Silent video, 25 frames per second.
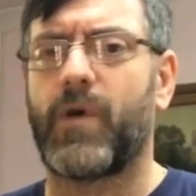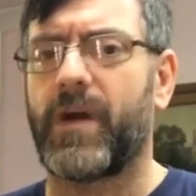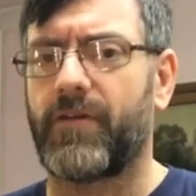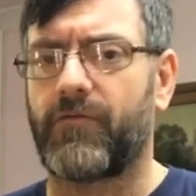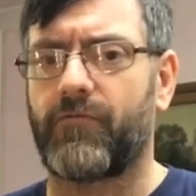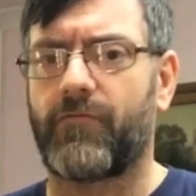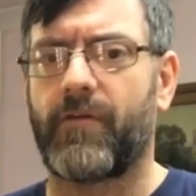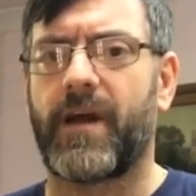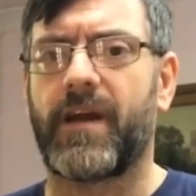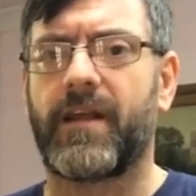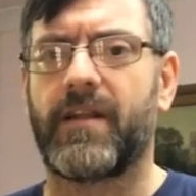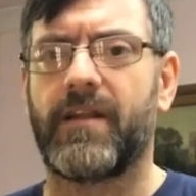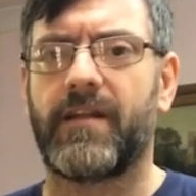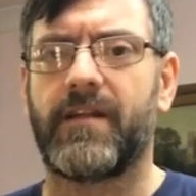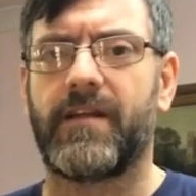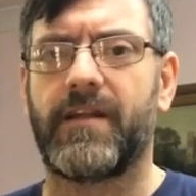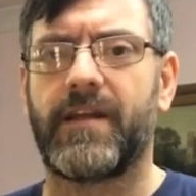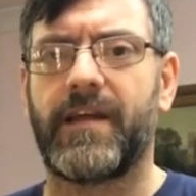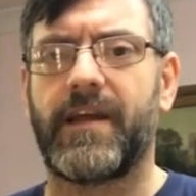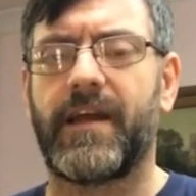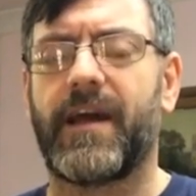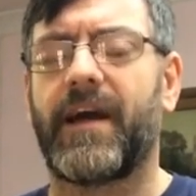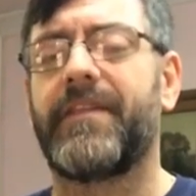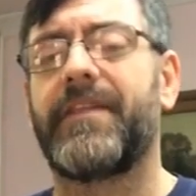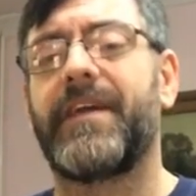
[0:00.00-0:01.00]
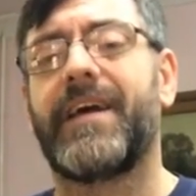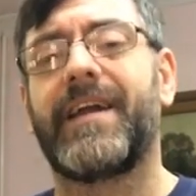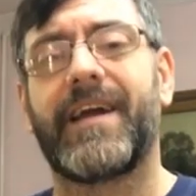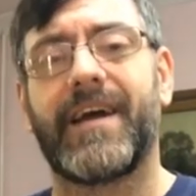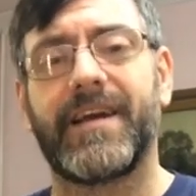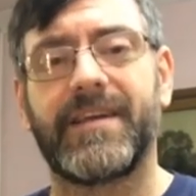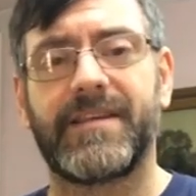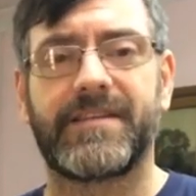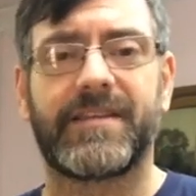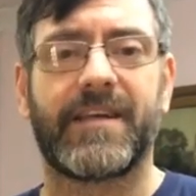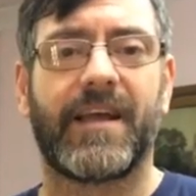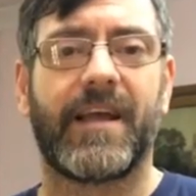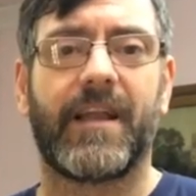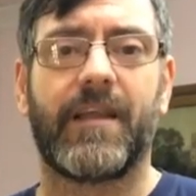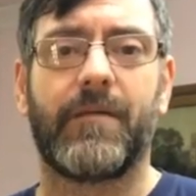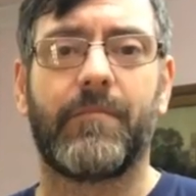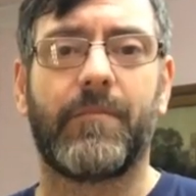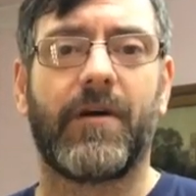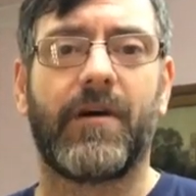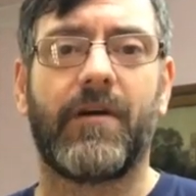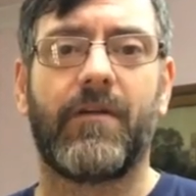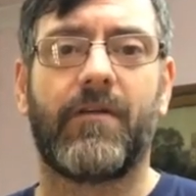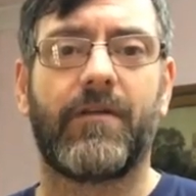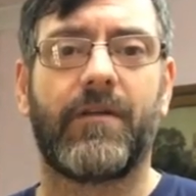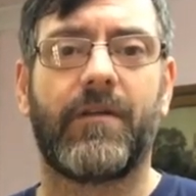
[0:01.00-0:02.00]
quite regularly, and then I sell
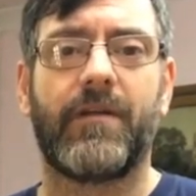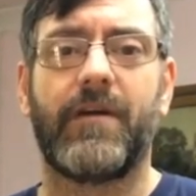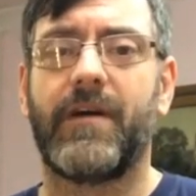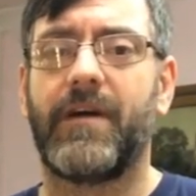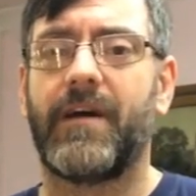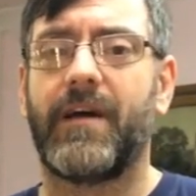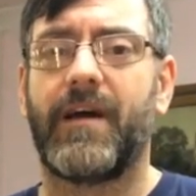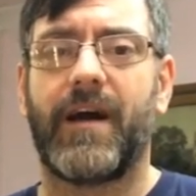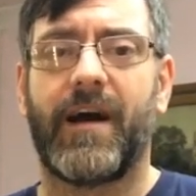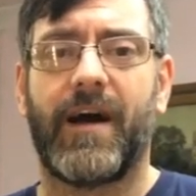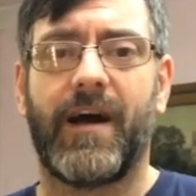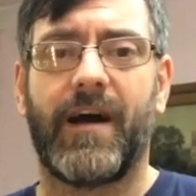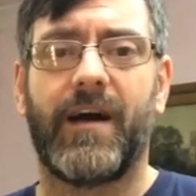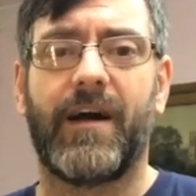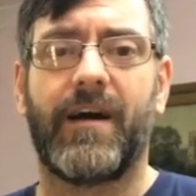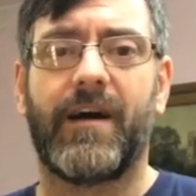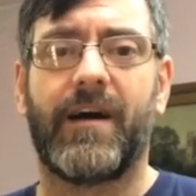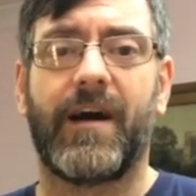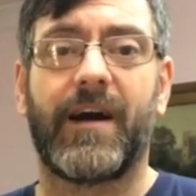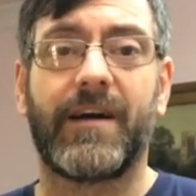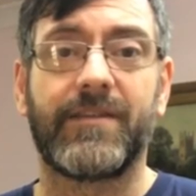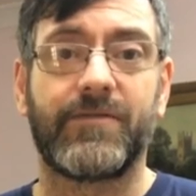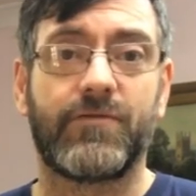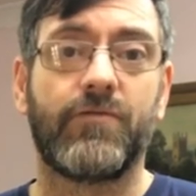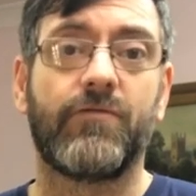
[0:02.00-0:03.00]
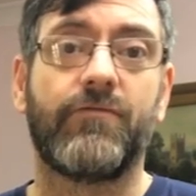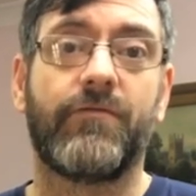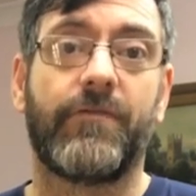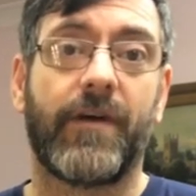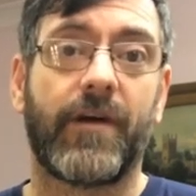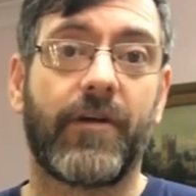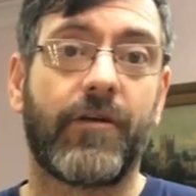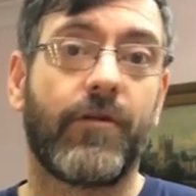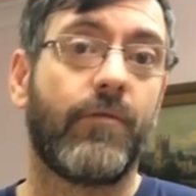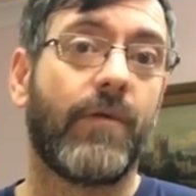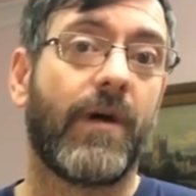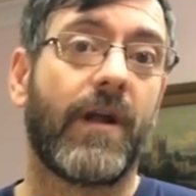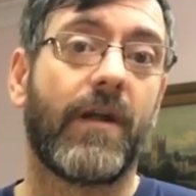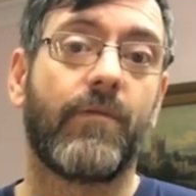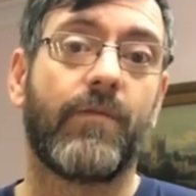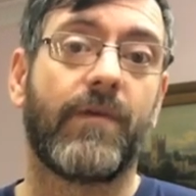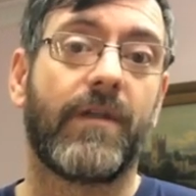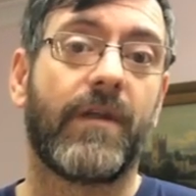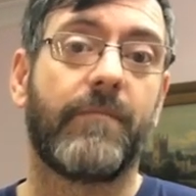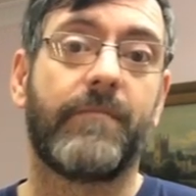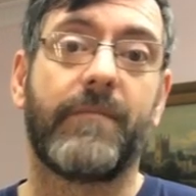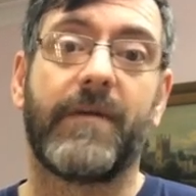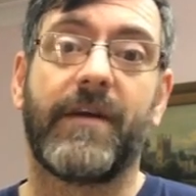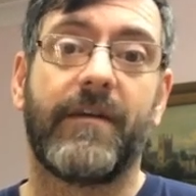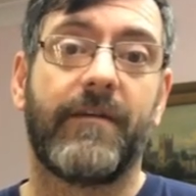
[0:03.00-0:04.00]
them on and do very well
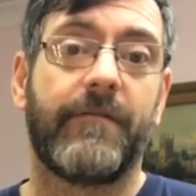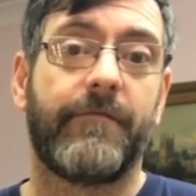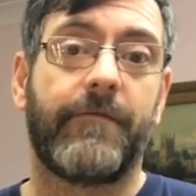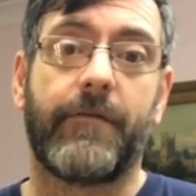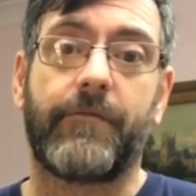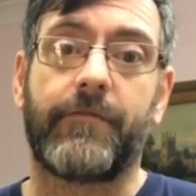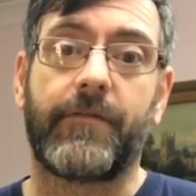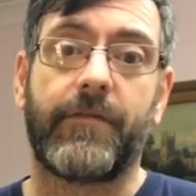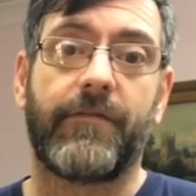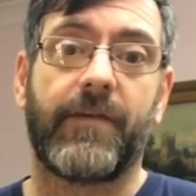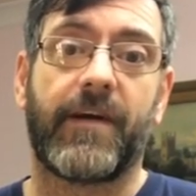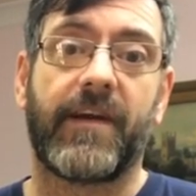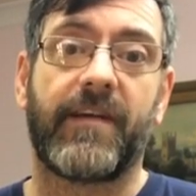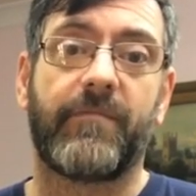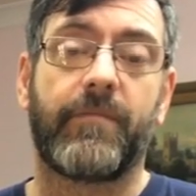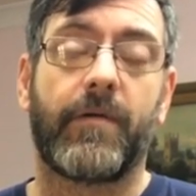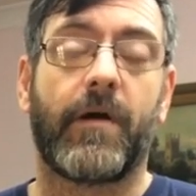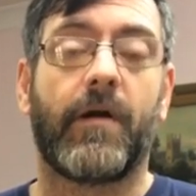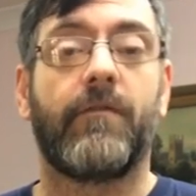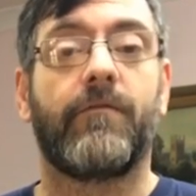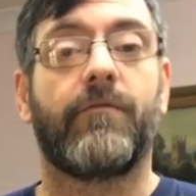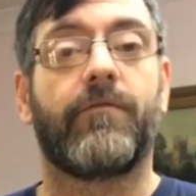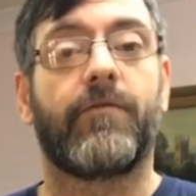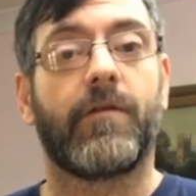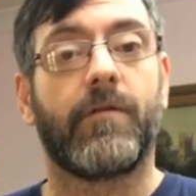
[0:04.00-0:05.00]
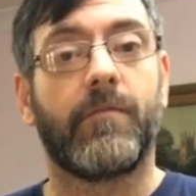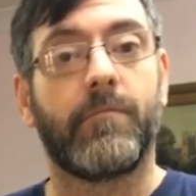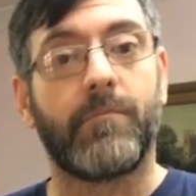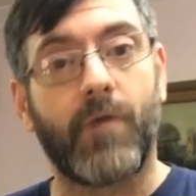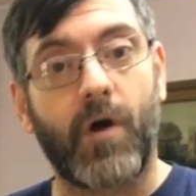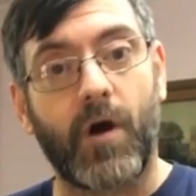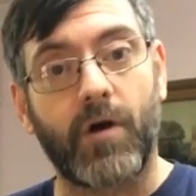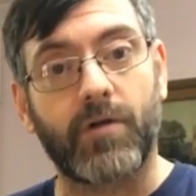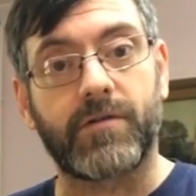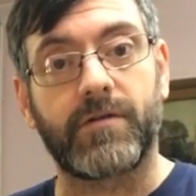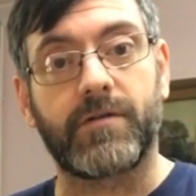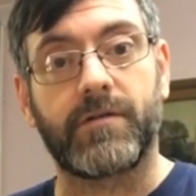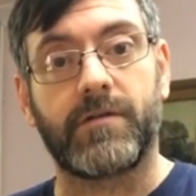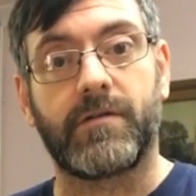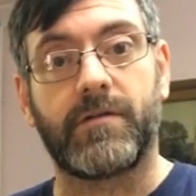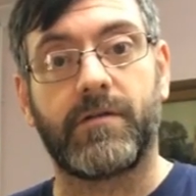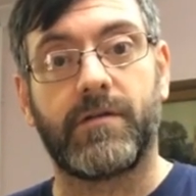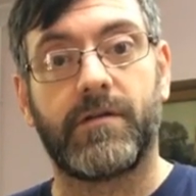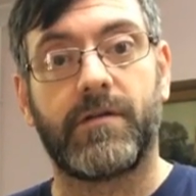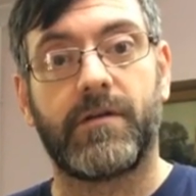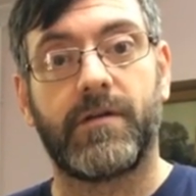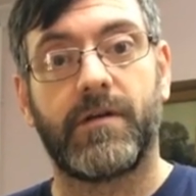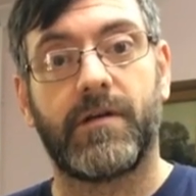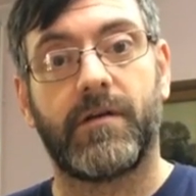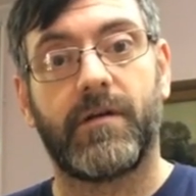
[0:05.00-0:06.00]
with them. £55 for a modern
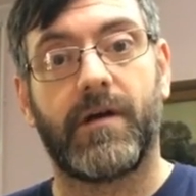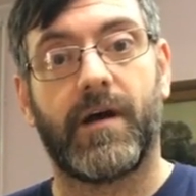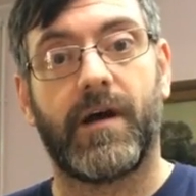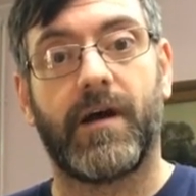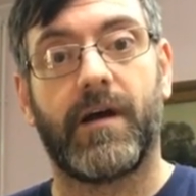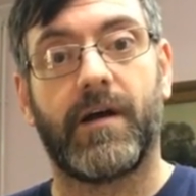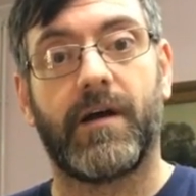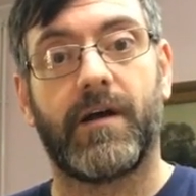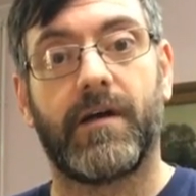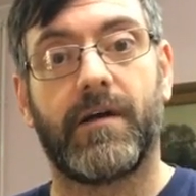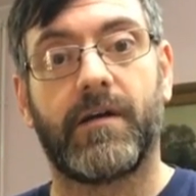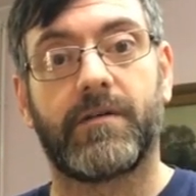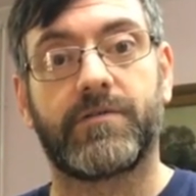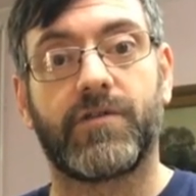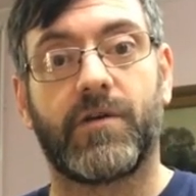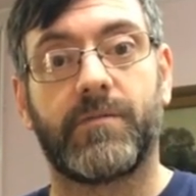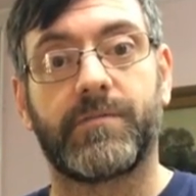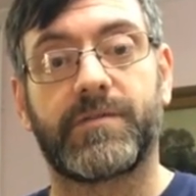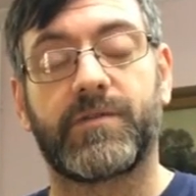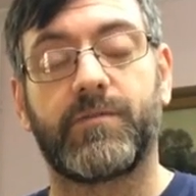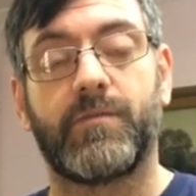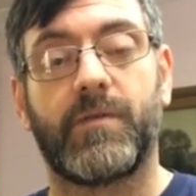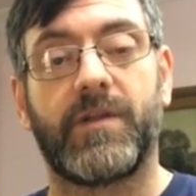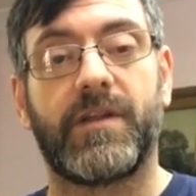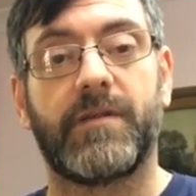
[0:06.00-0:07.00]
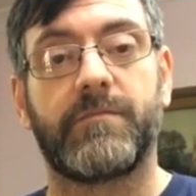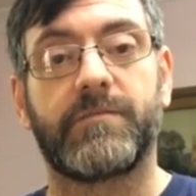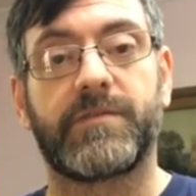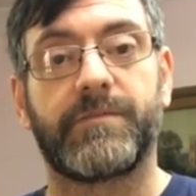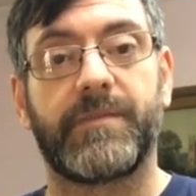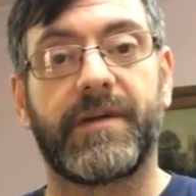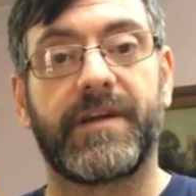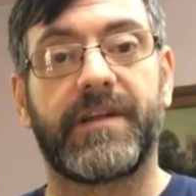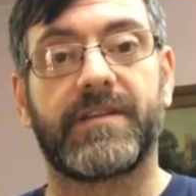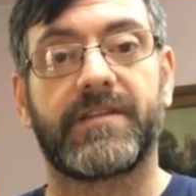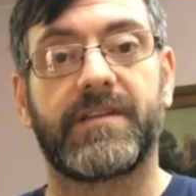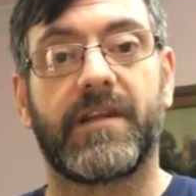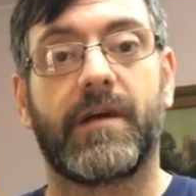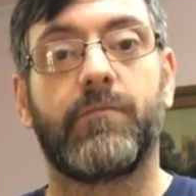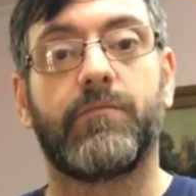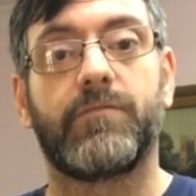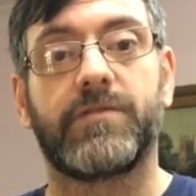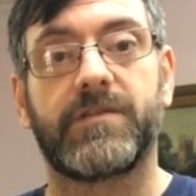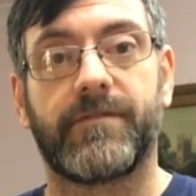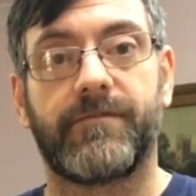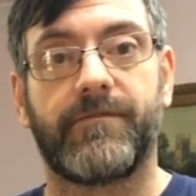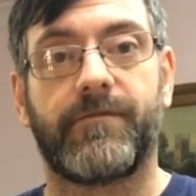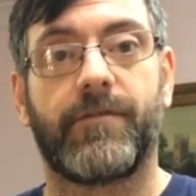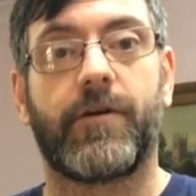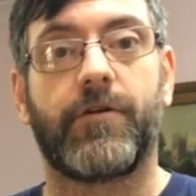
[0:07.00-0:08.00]
Thomas & Williams miners'
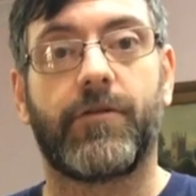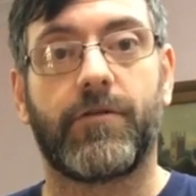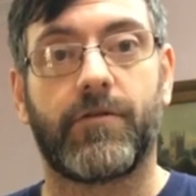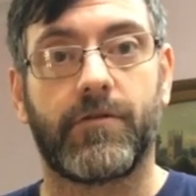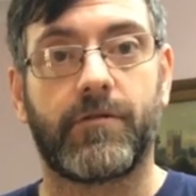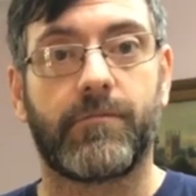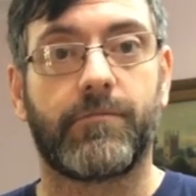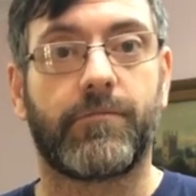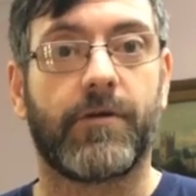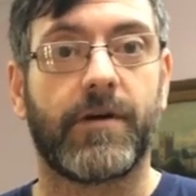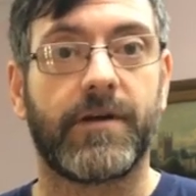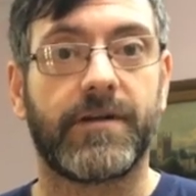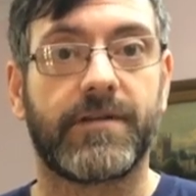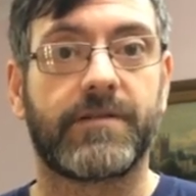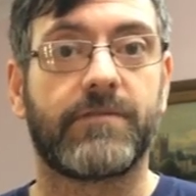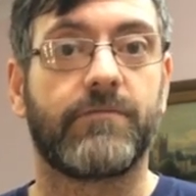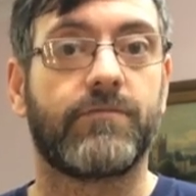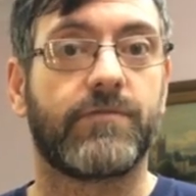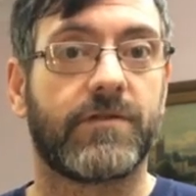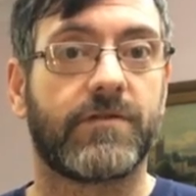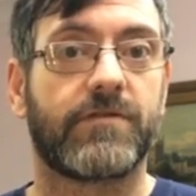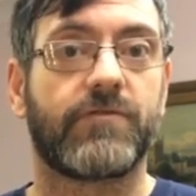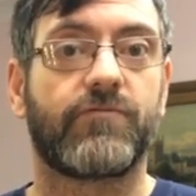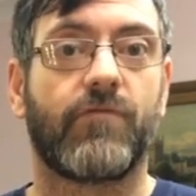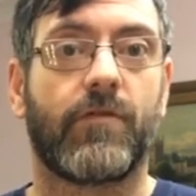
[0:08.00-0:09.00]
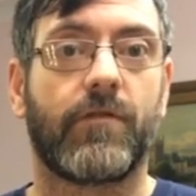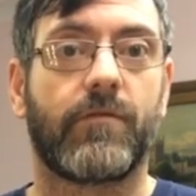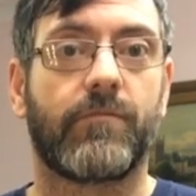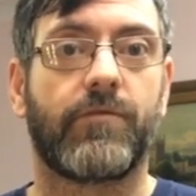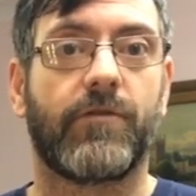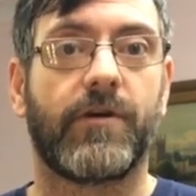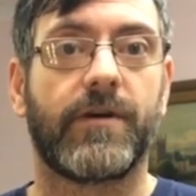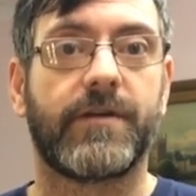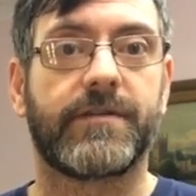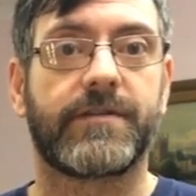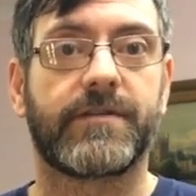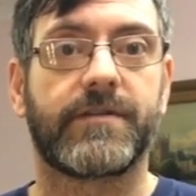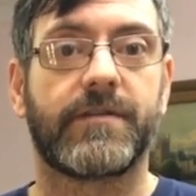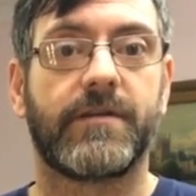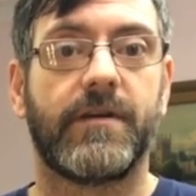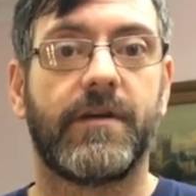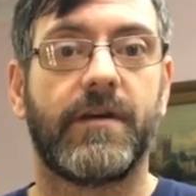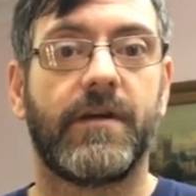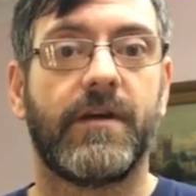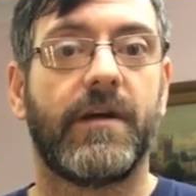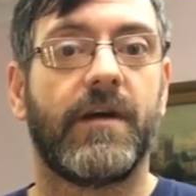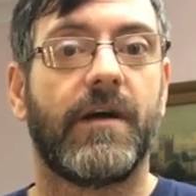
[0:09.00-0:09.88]
lamp is a very good price. It was a strong price.